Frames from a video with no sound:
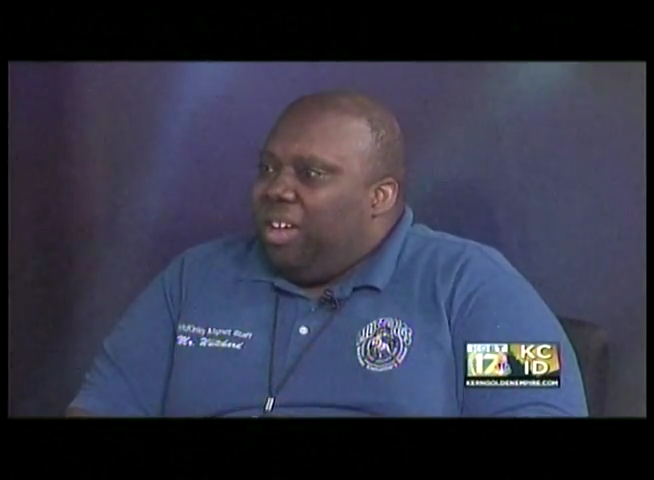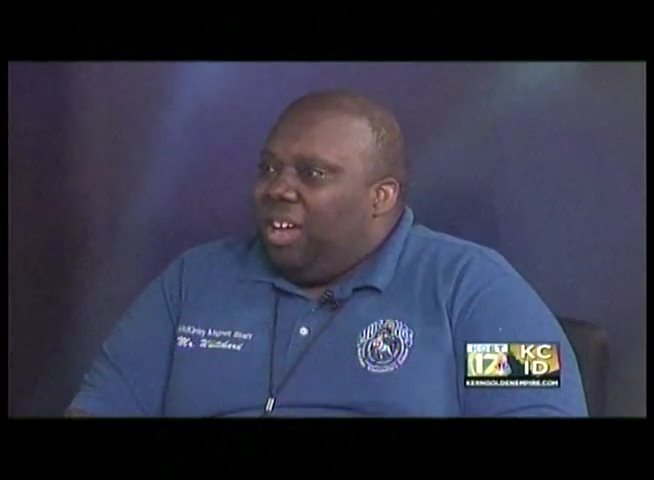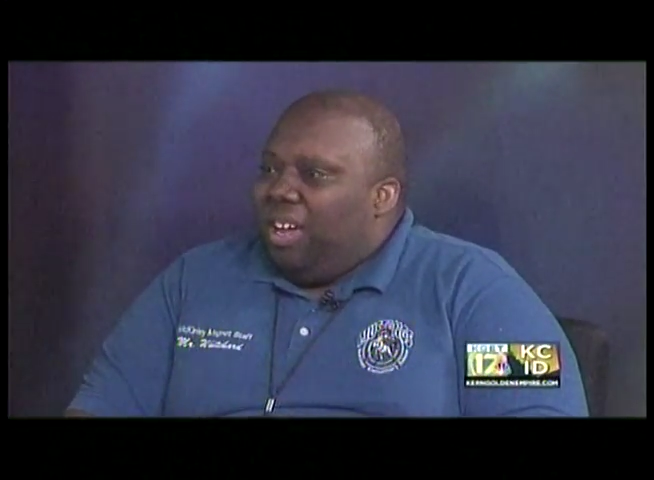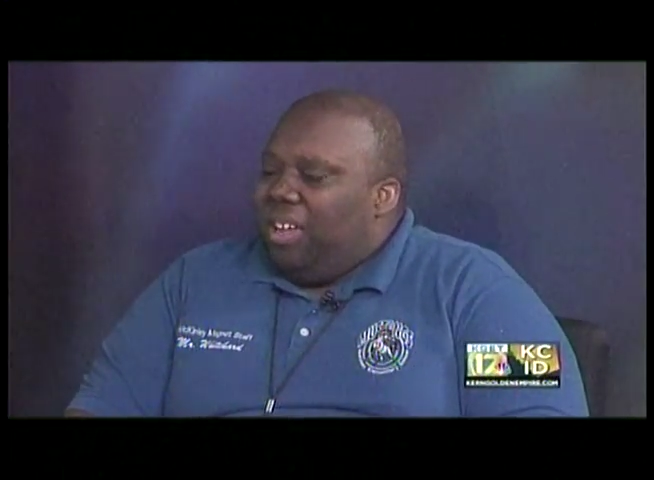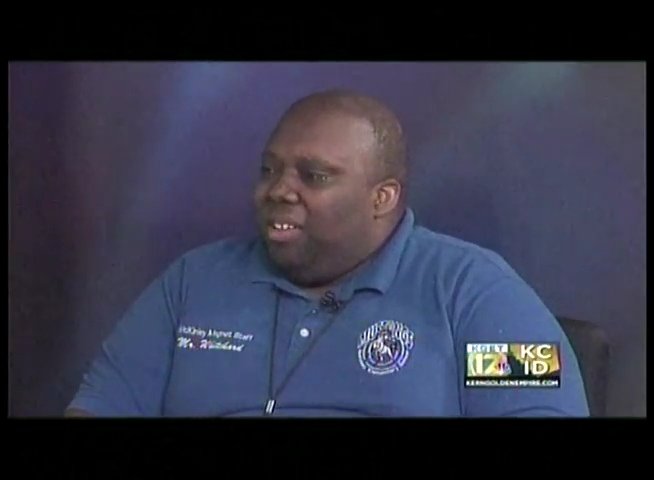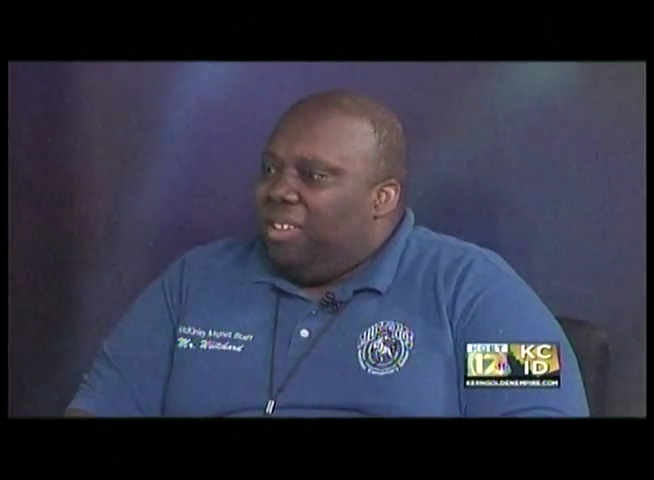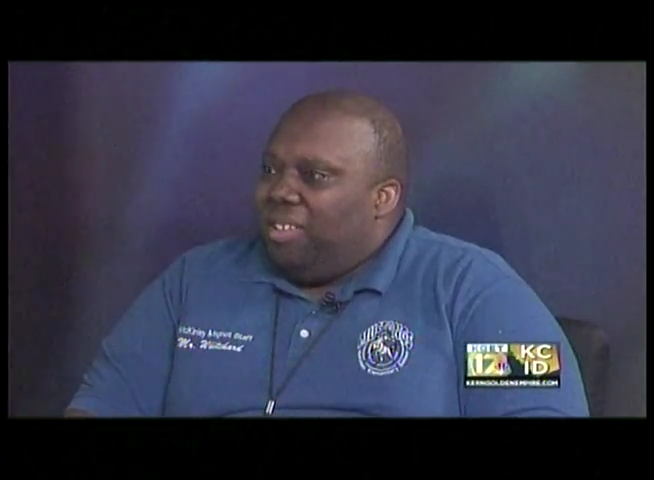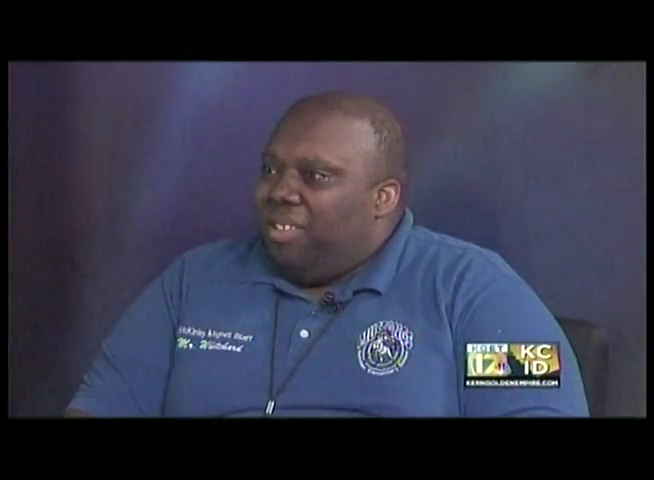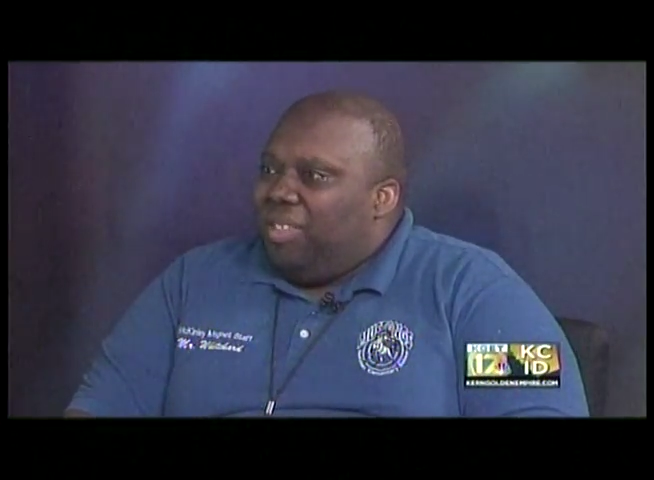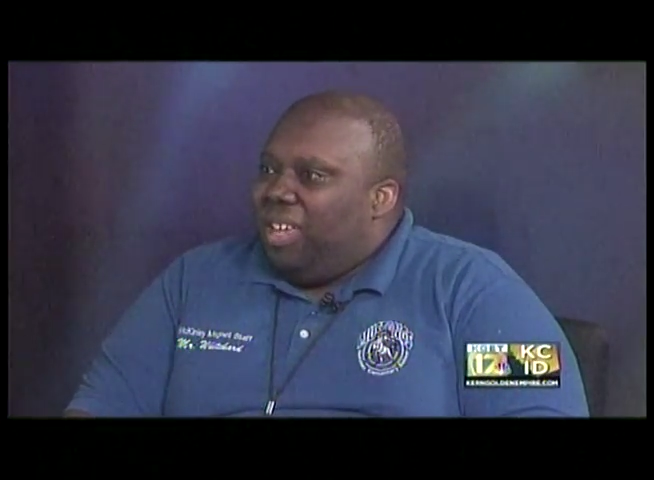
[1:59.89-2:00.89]

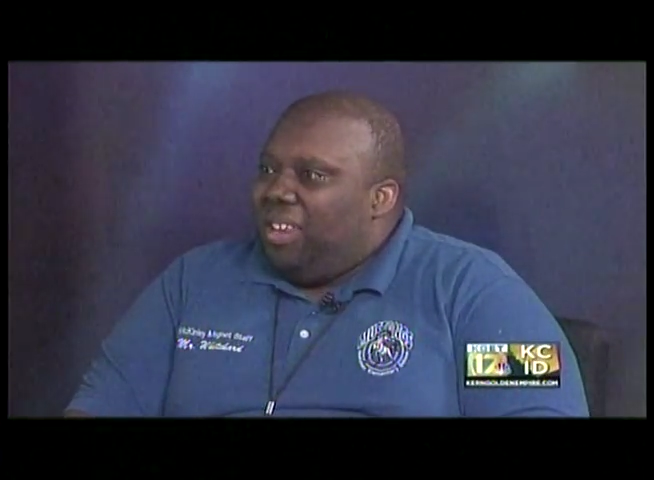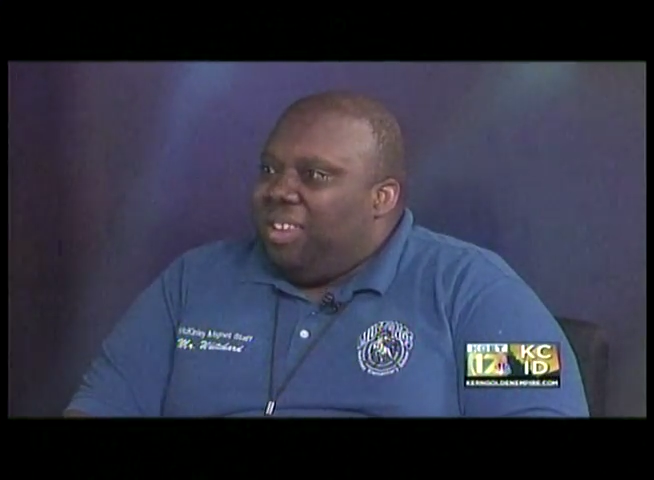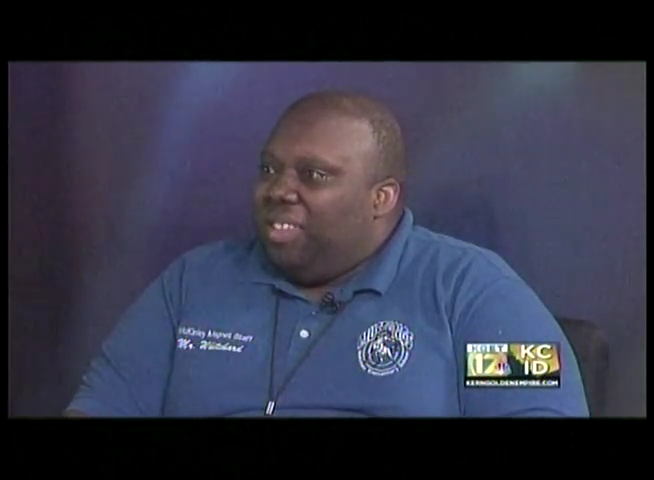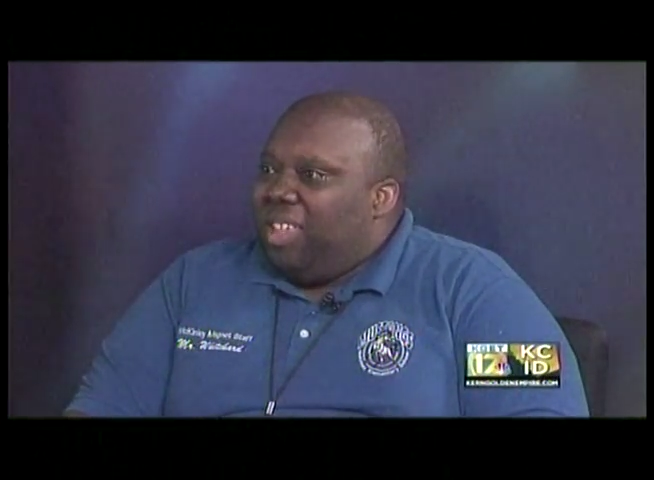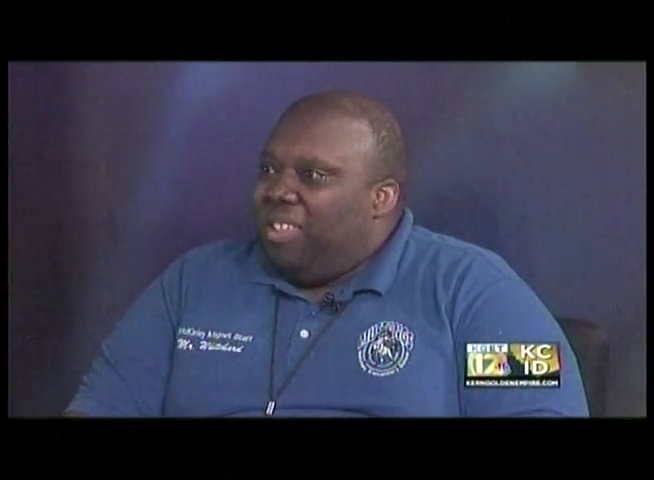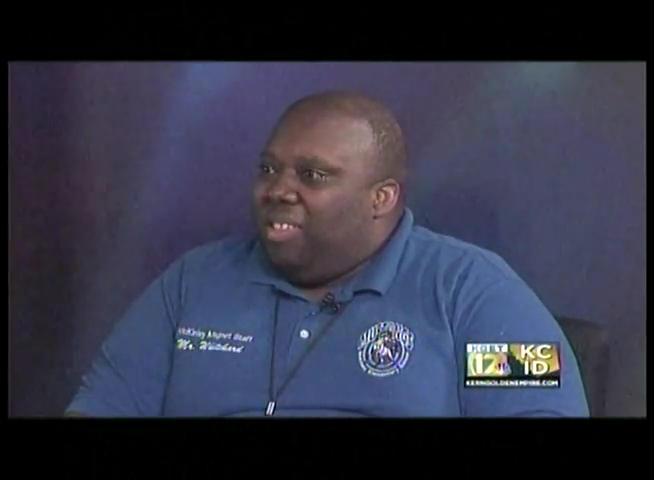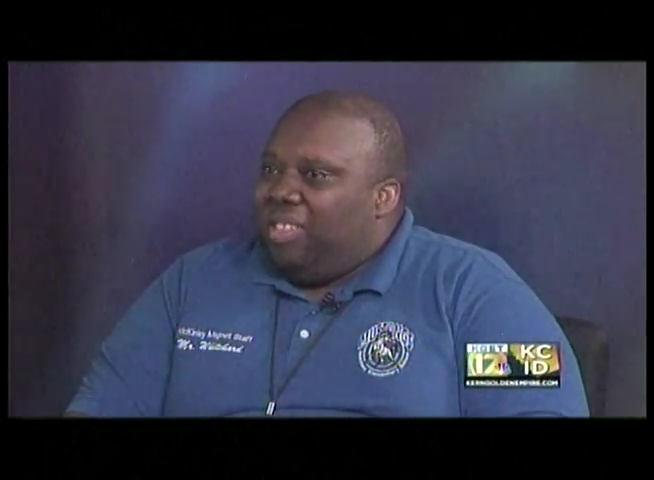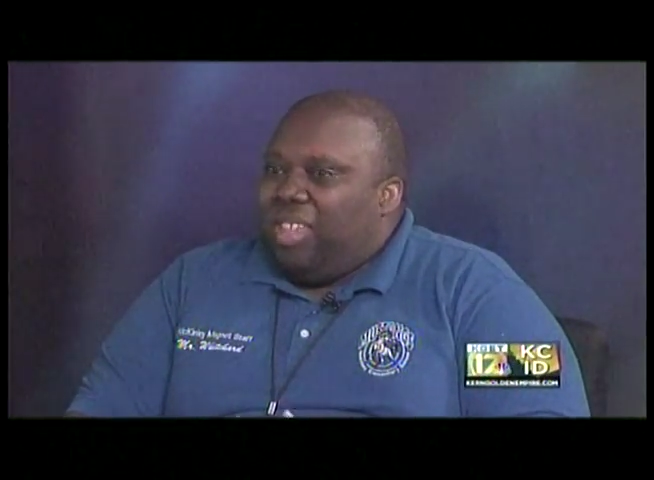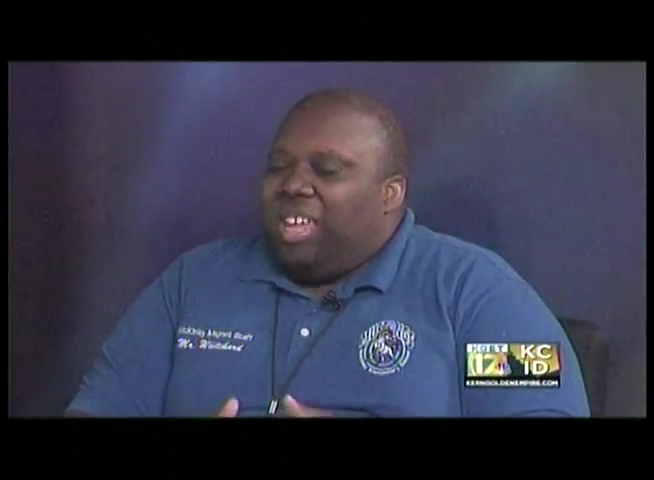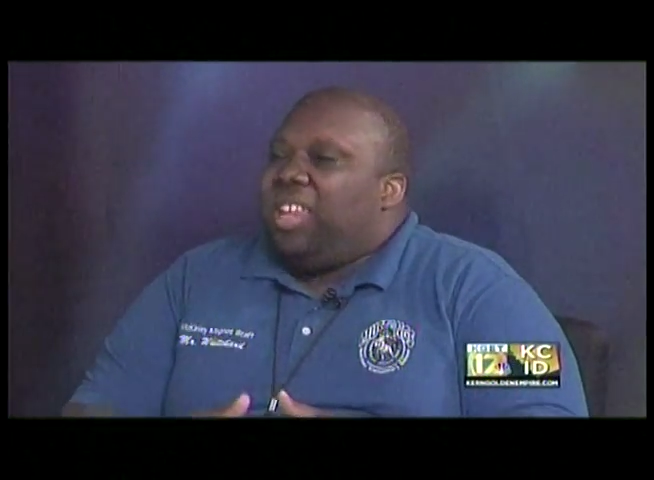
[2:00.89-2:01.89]

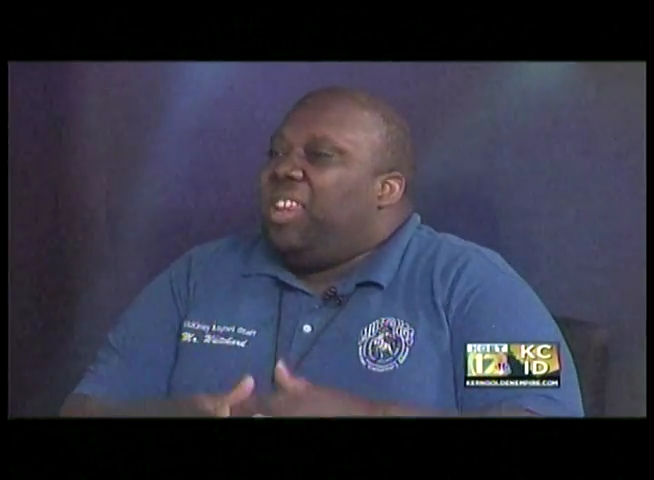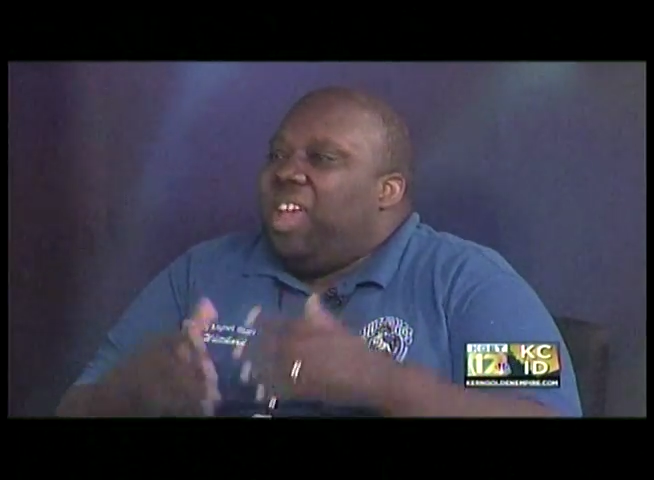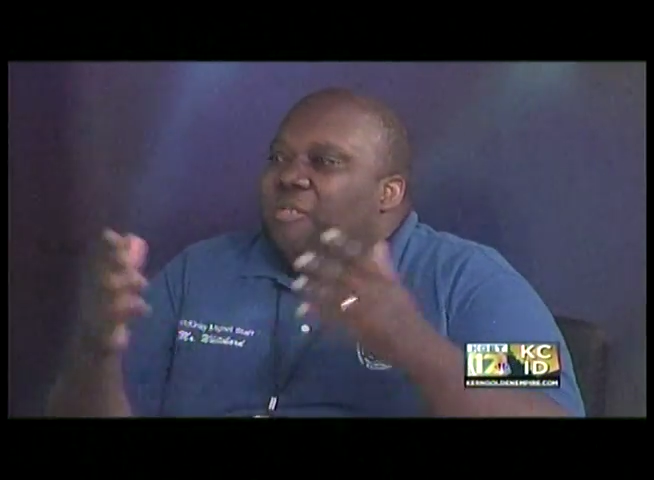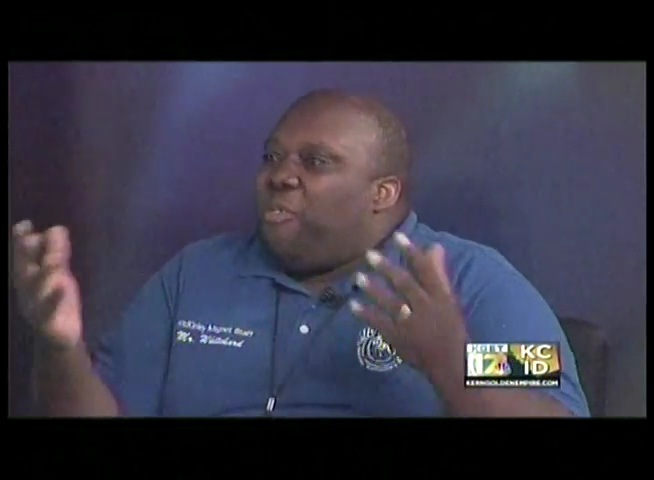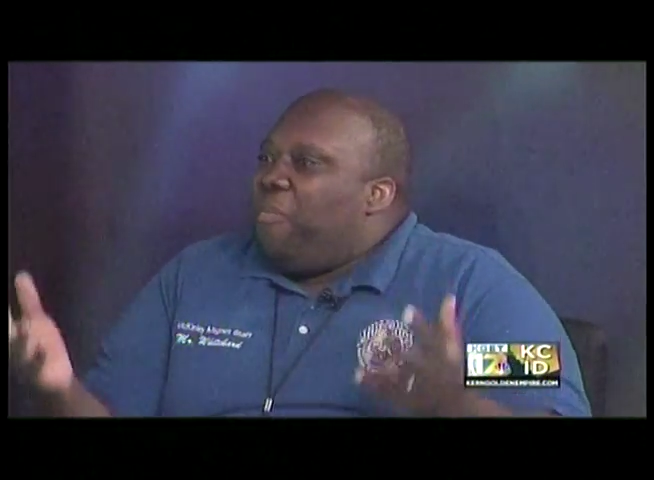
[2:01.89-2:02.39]
than they can ever